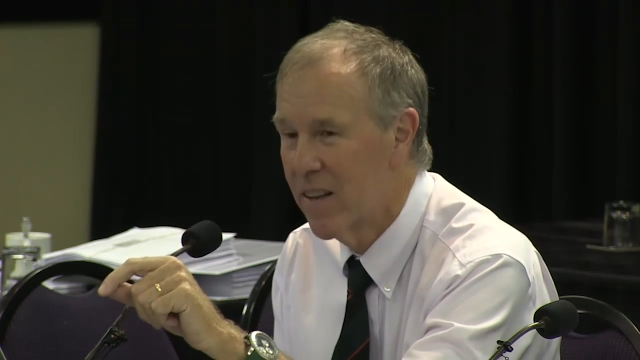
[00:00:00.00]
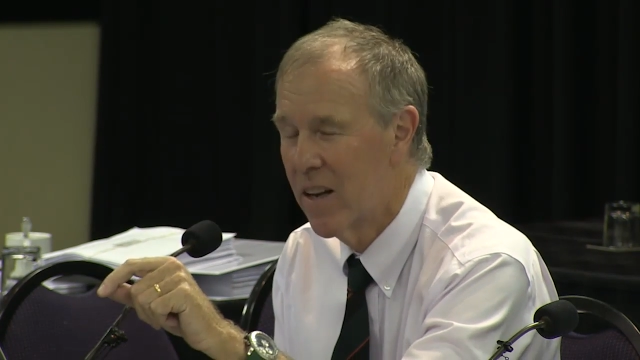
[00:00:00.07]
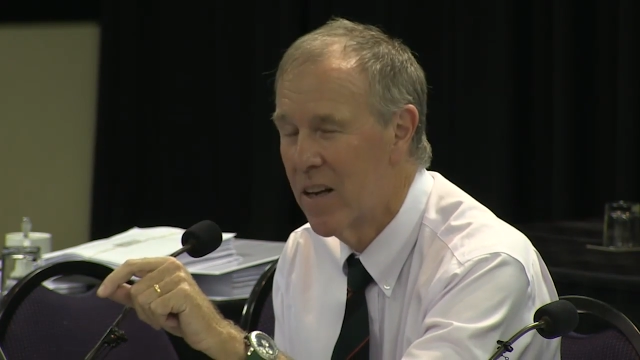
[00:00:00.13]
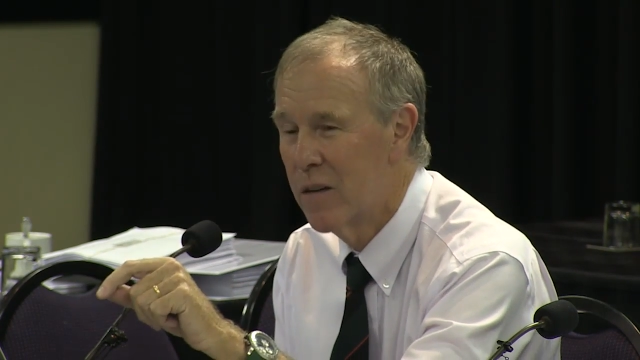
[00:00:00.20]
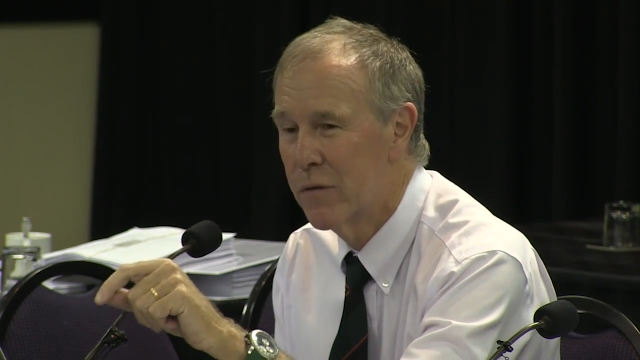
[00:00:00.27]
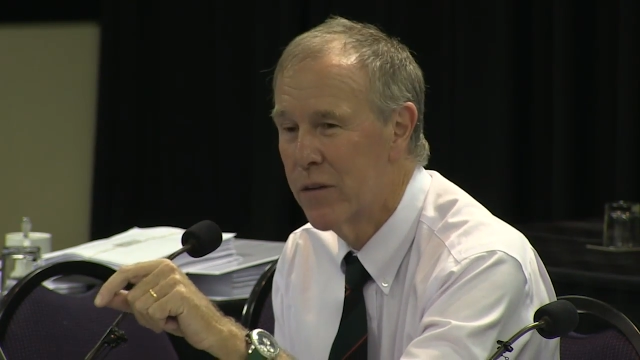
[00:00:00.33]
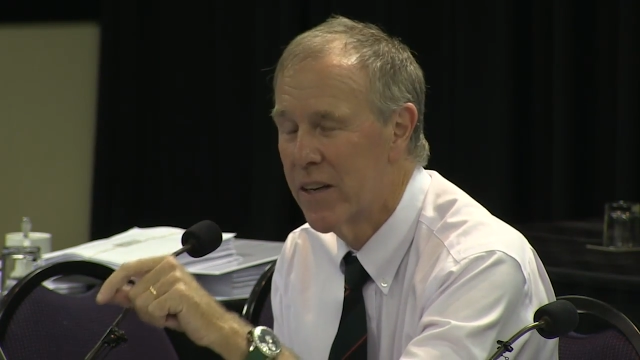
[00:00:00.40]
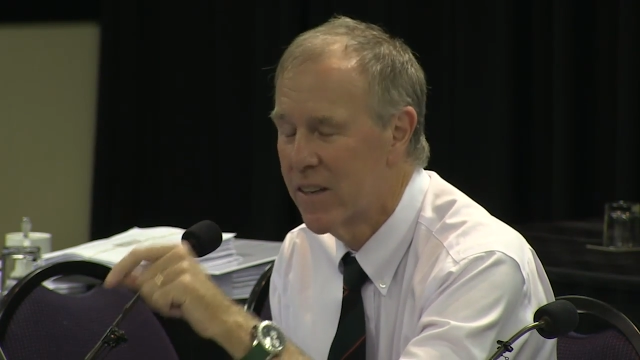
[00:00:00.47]

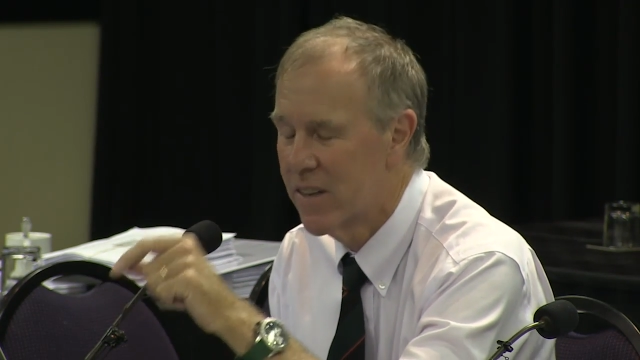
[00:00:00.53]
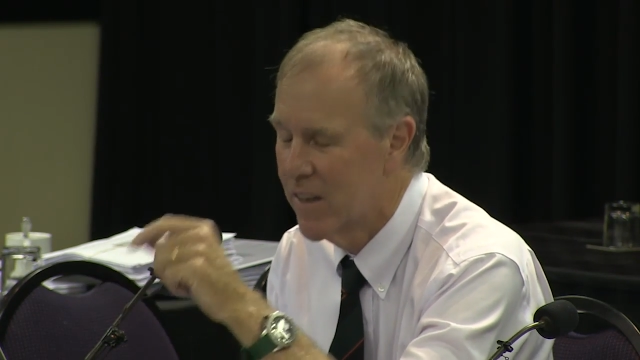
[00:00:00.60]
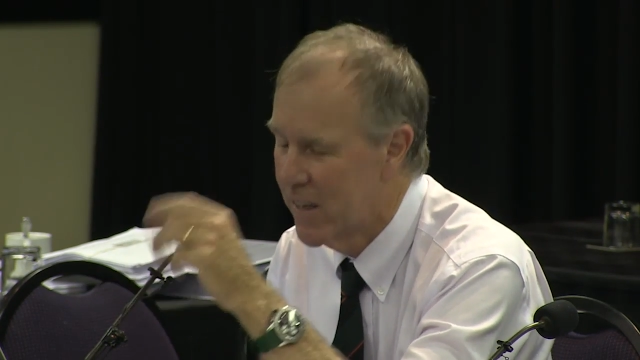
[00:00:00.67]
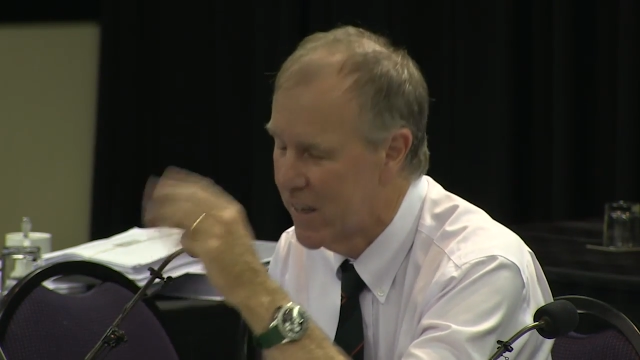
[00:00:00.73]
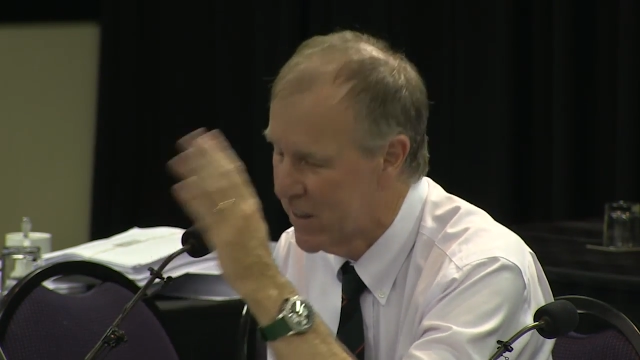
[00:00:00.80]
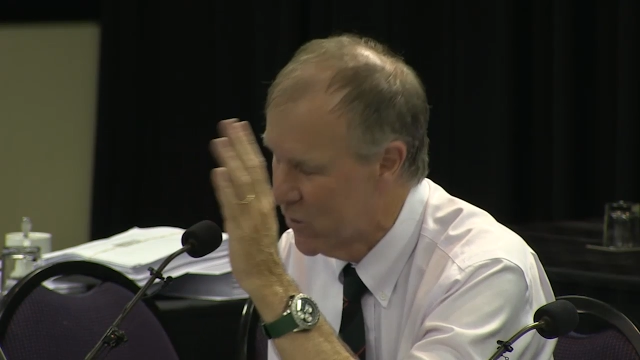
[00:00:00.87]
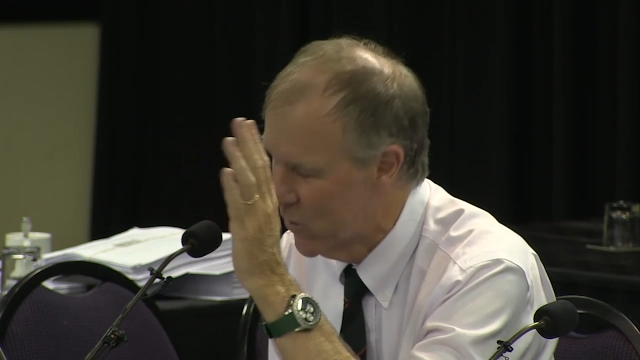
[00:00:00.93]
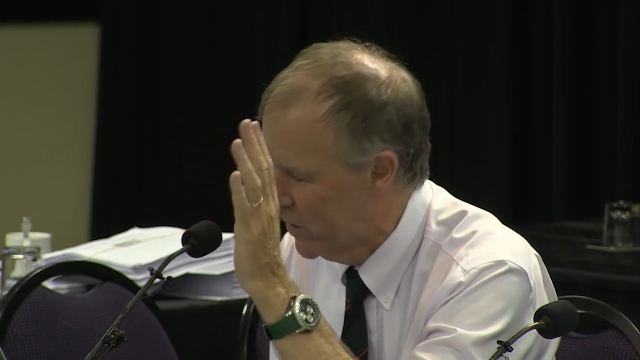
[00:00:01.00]
low-fat
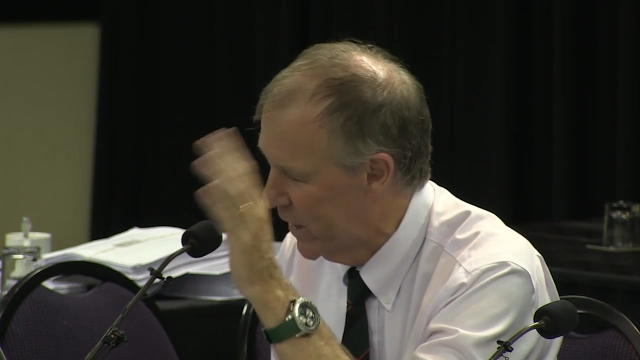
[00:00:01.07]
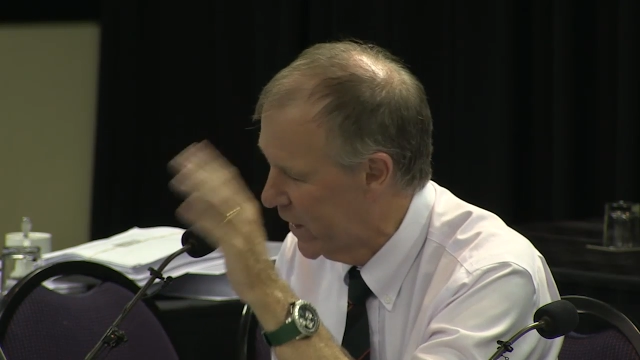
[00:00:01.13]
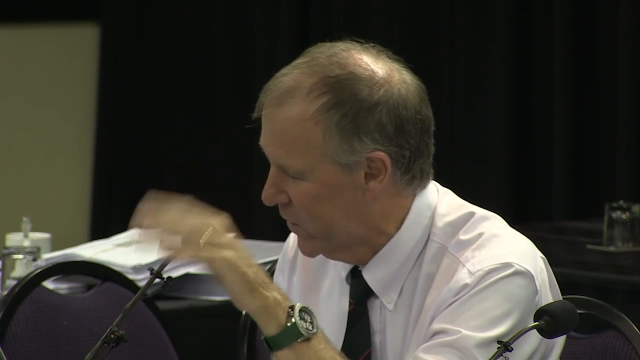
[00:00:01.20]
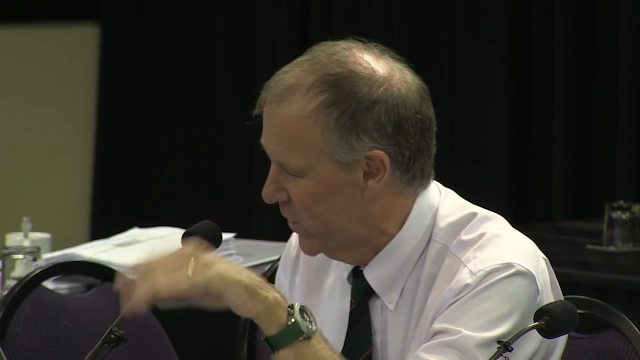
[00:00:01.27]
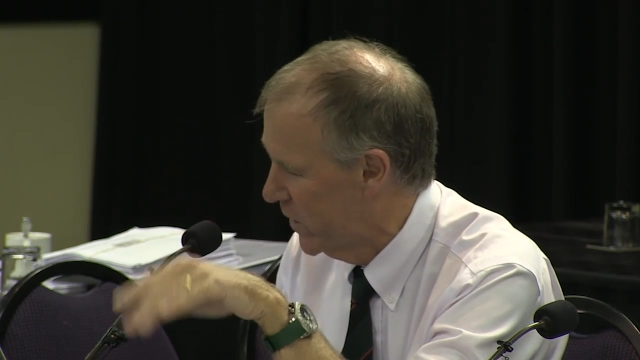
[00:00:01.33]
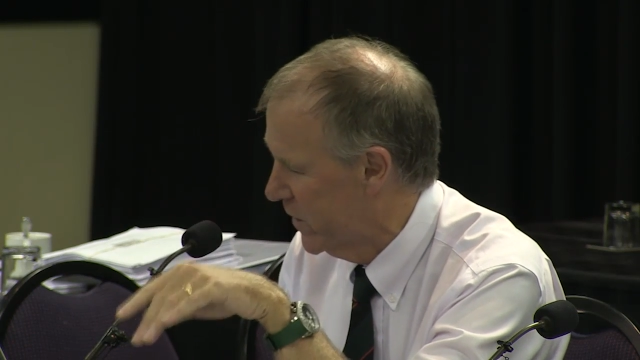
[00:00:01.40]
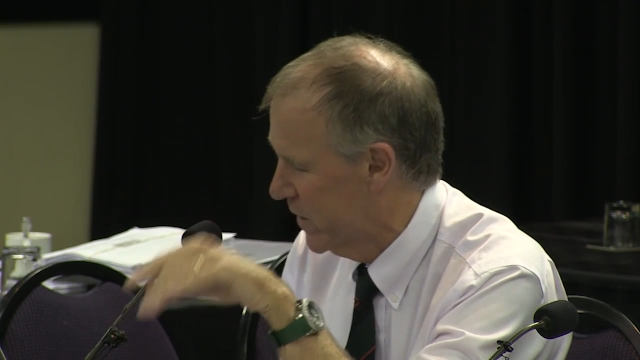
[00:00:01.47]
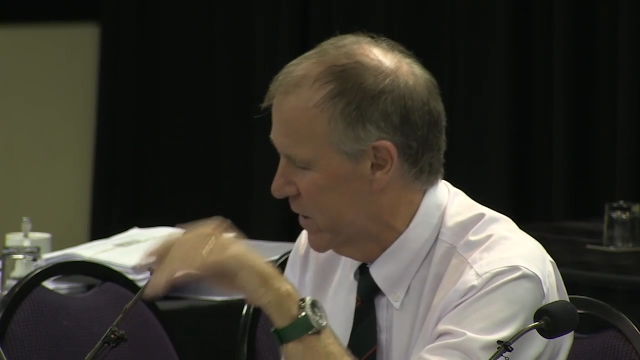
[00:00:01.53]
diet and all that
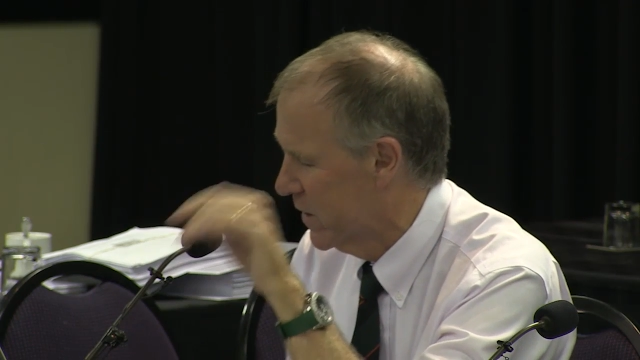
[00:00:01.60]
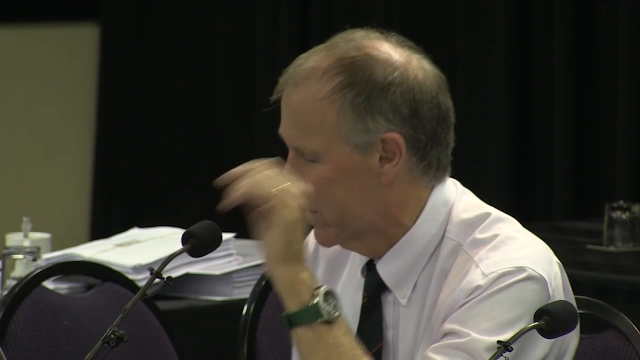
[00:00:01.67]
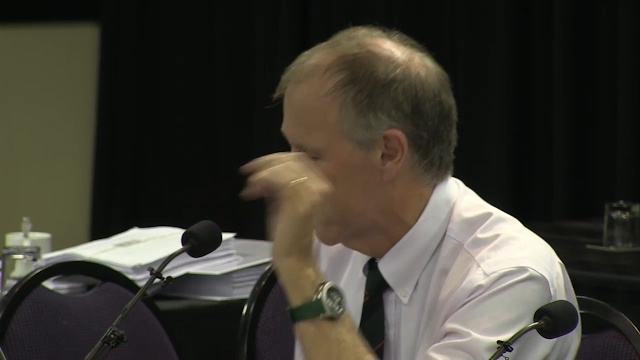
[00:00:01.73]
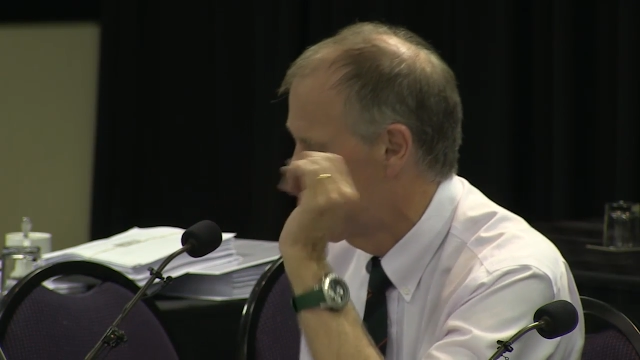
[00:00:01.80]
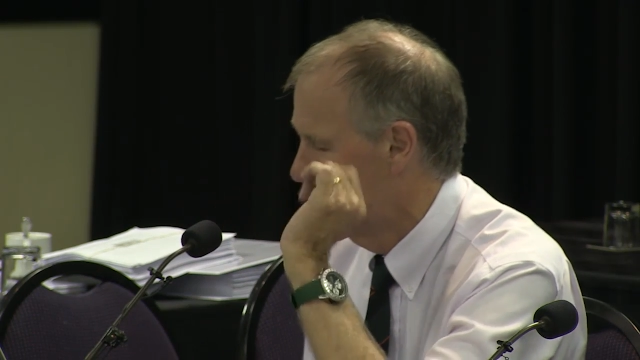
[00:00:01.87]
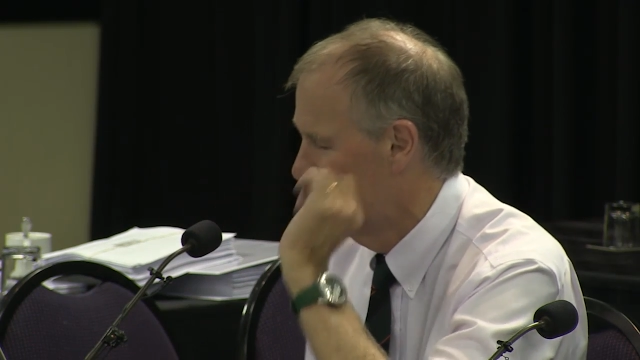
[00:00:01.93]
nonsense.